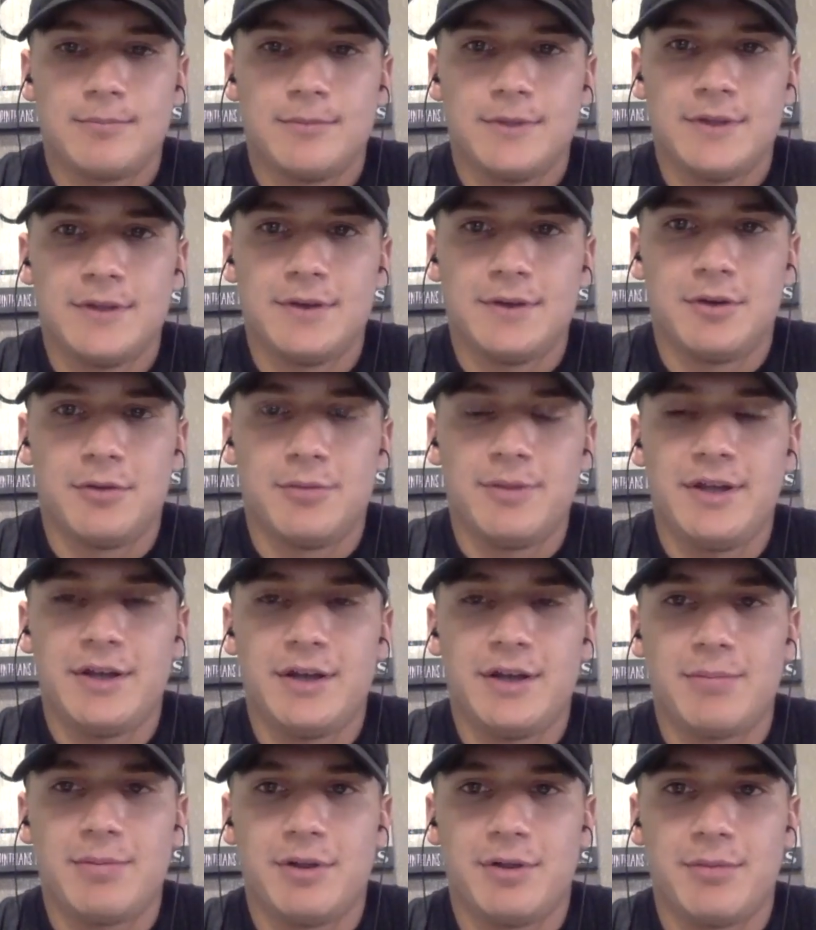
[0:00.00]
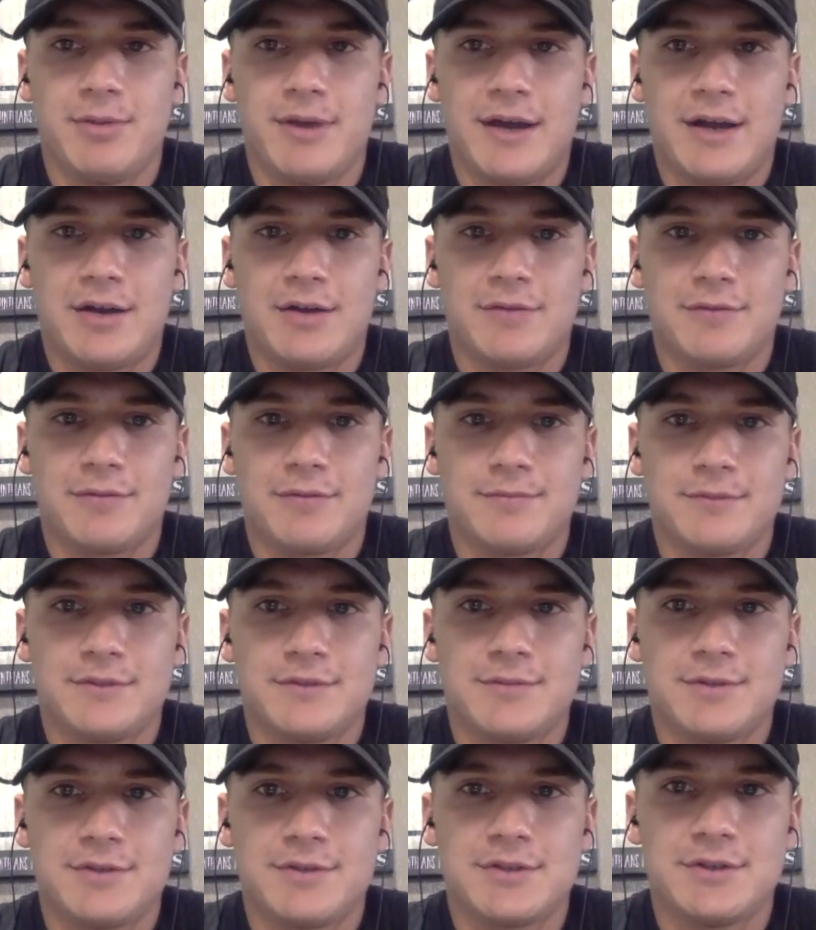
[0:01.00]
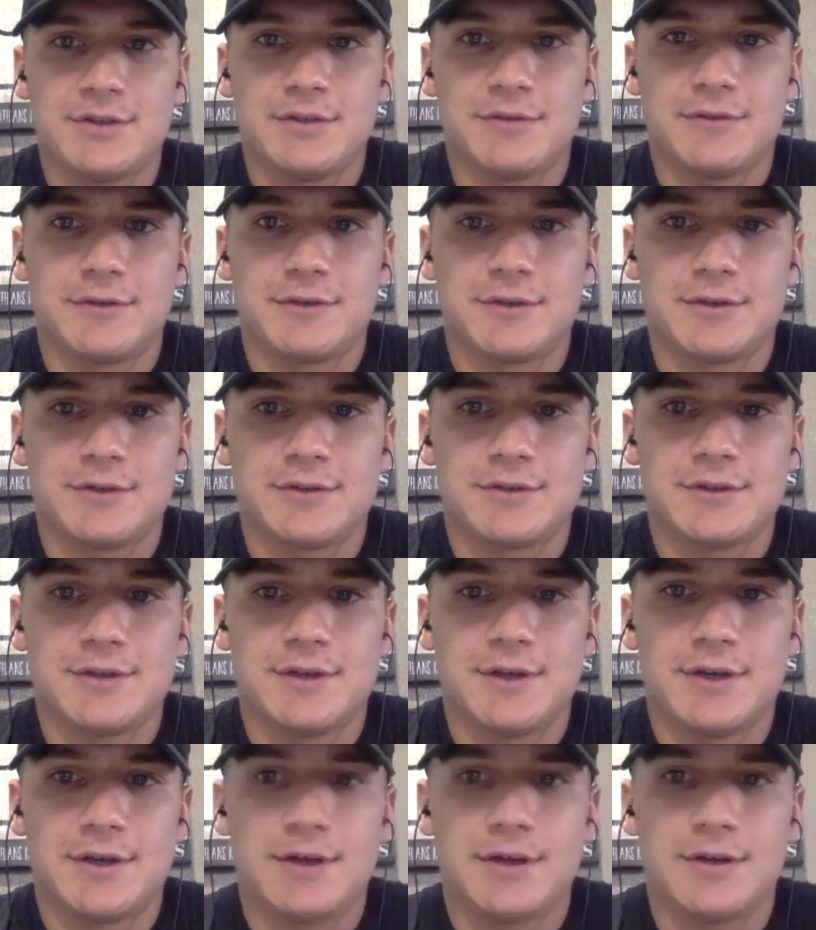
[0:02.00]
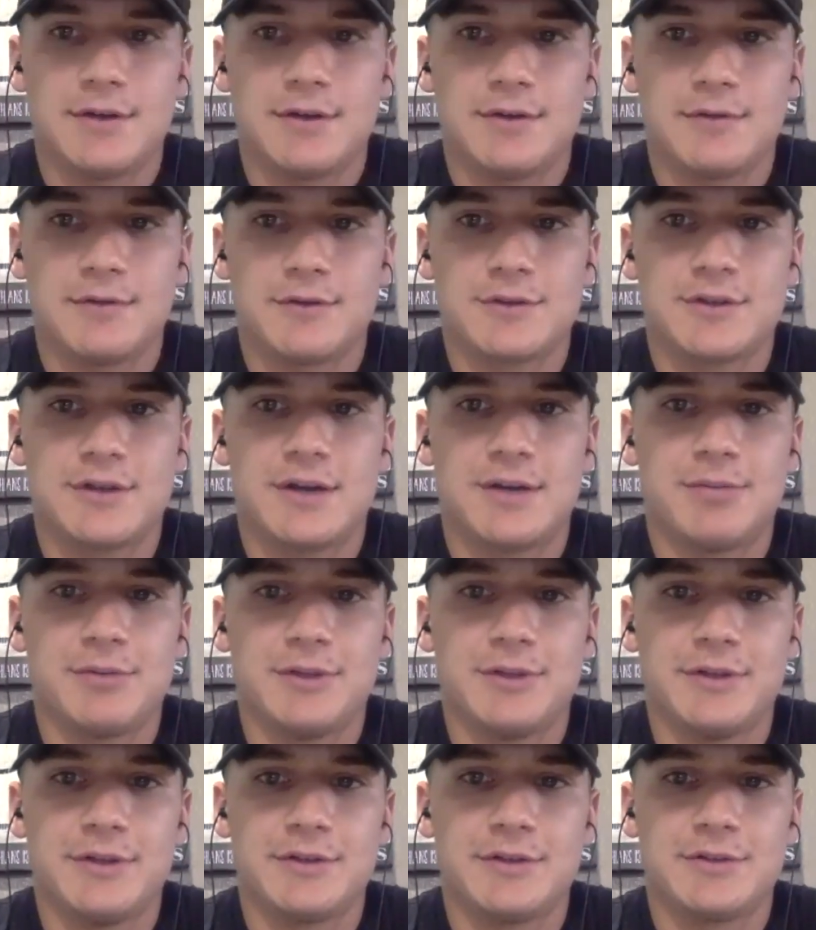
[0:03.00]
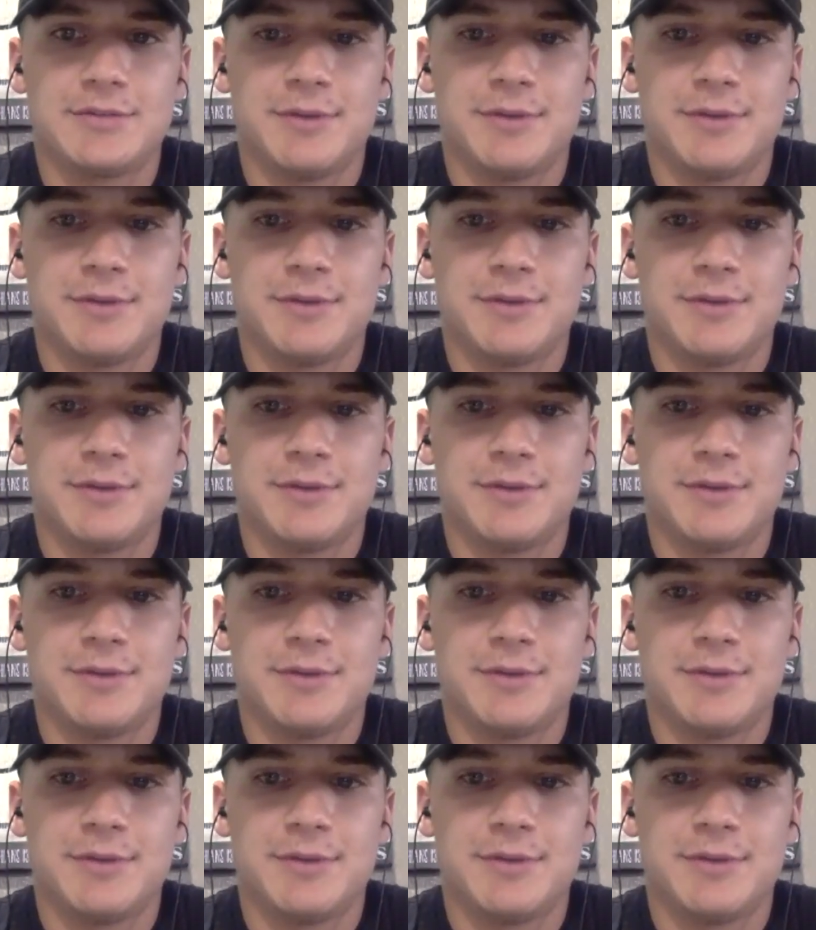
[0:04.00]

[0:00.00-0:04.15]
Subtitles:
it will be an uphill battle, especially the first couple years.